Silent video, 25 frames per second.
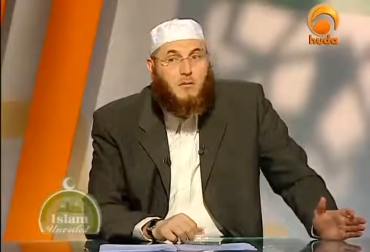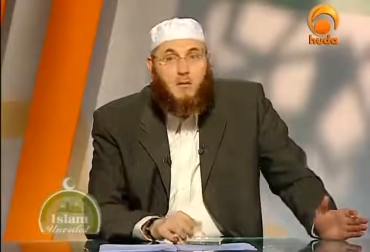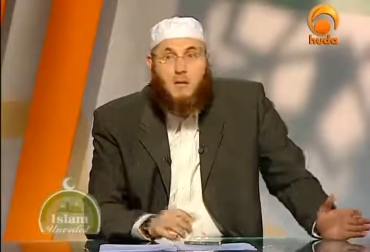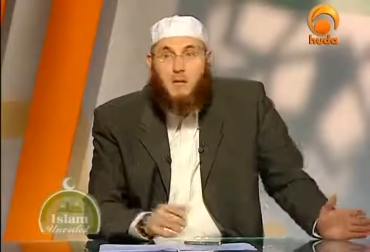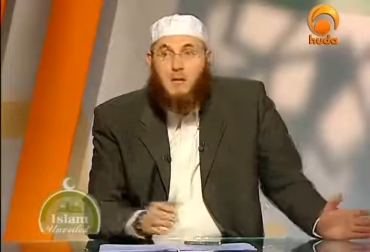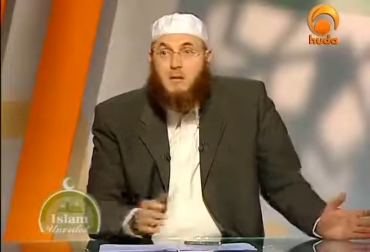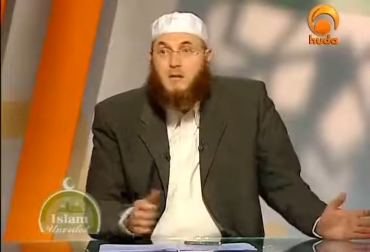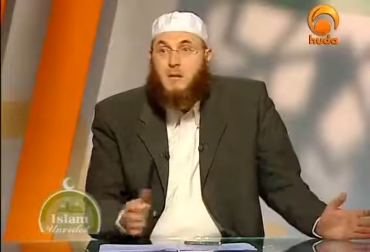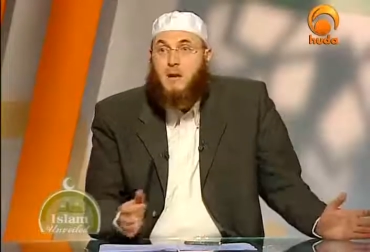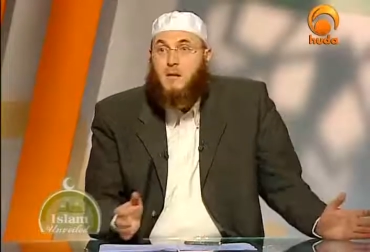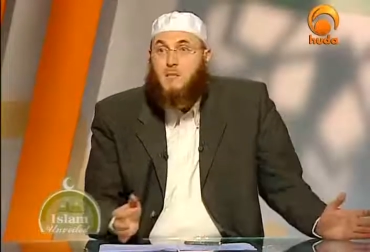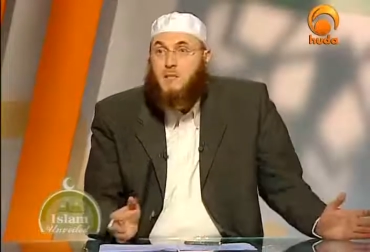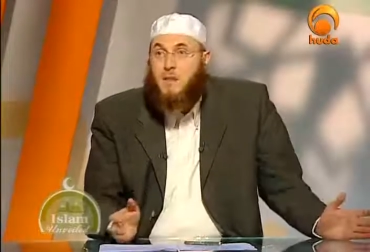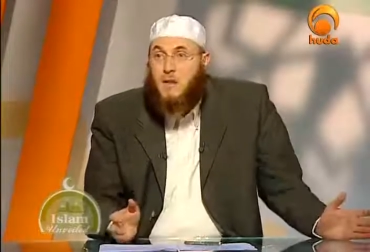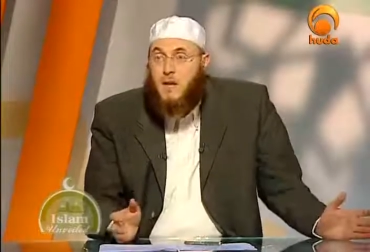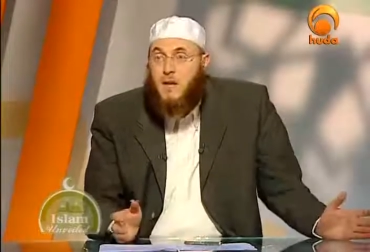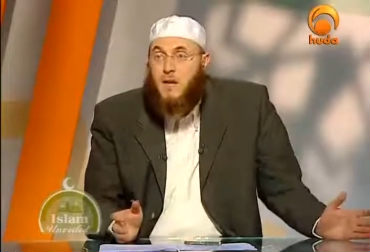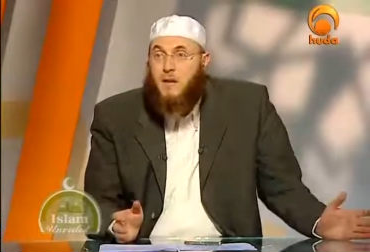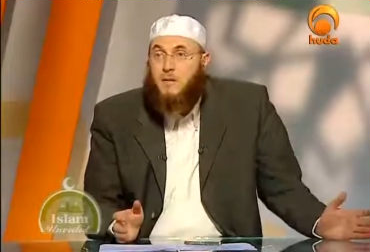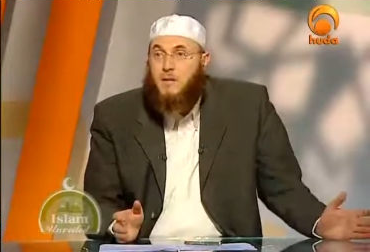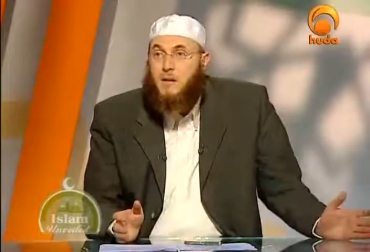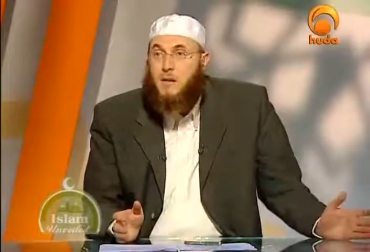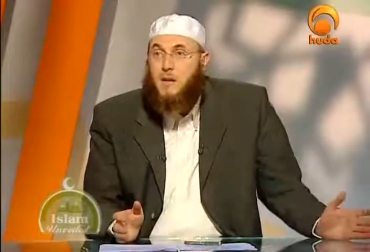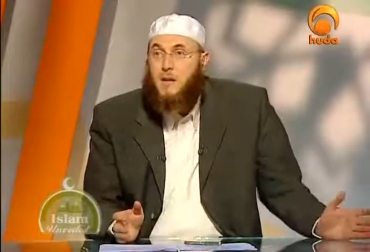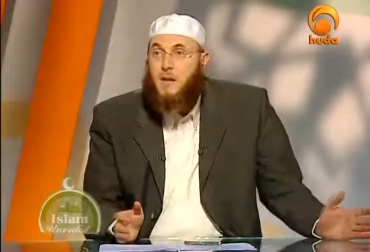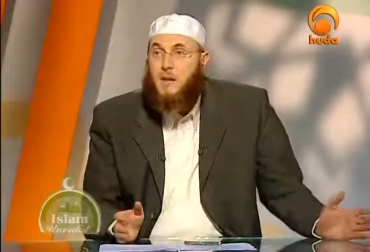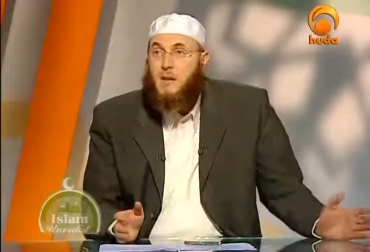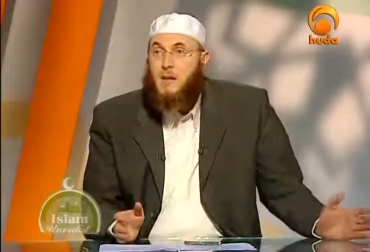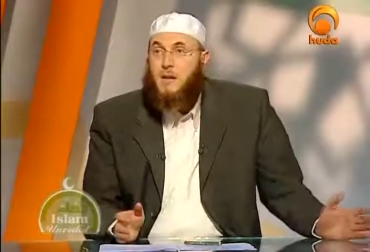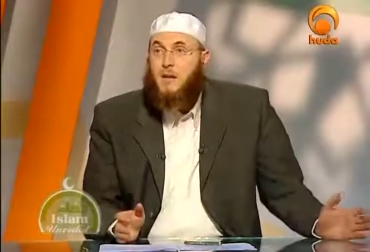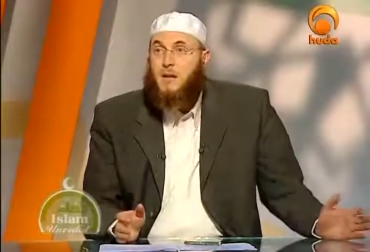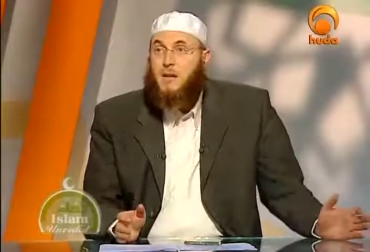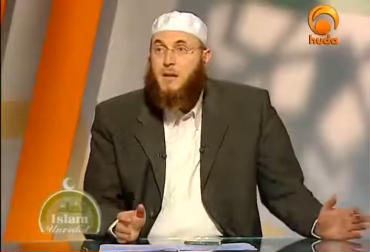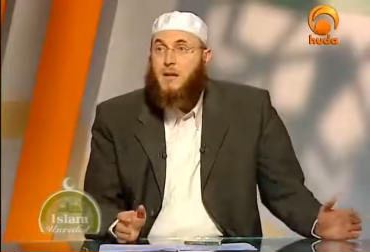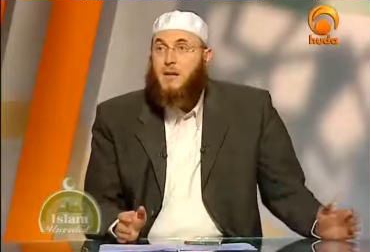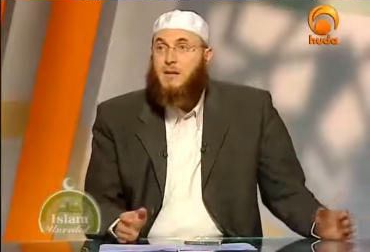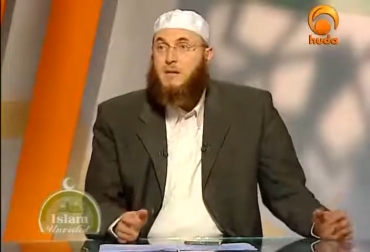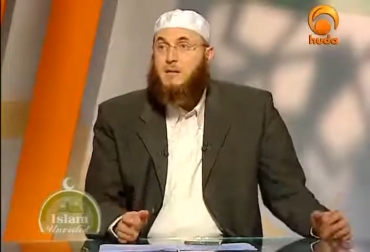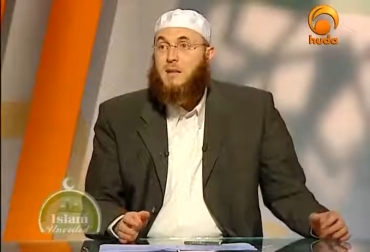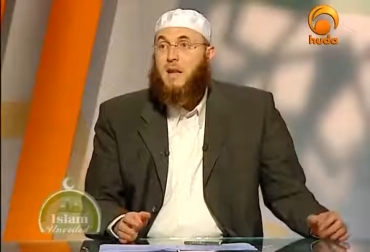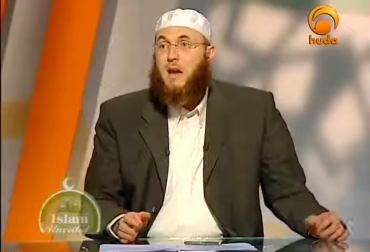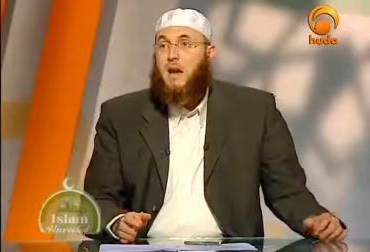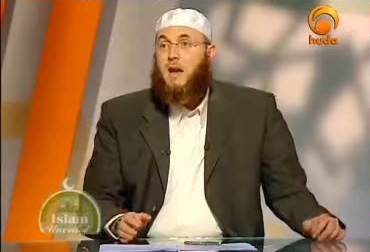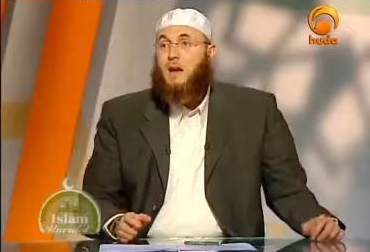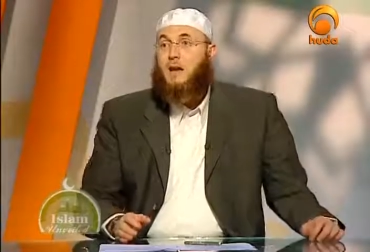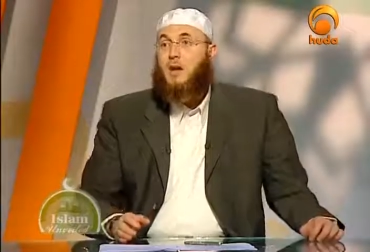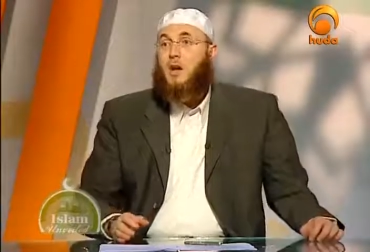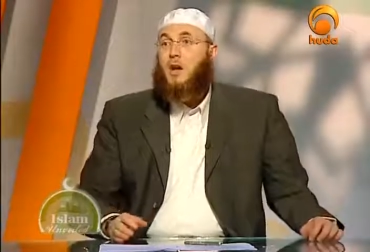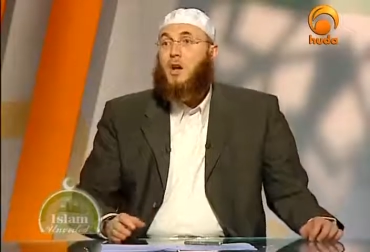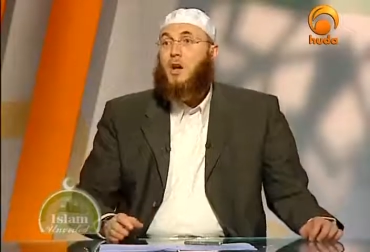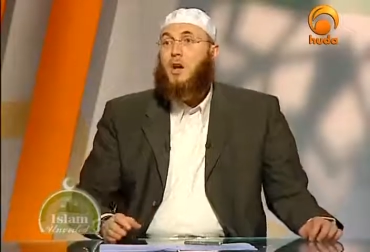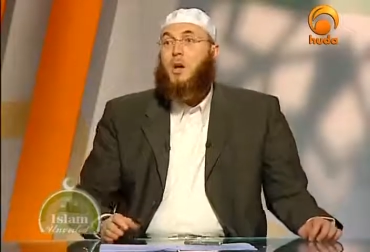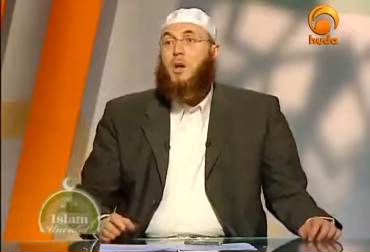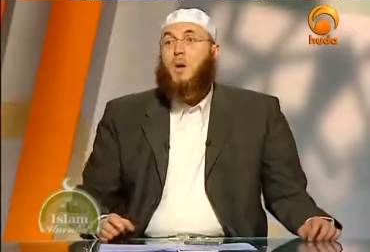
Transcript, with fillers: Who does not believe? He said,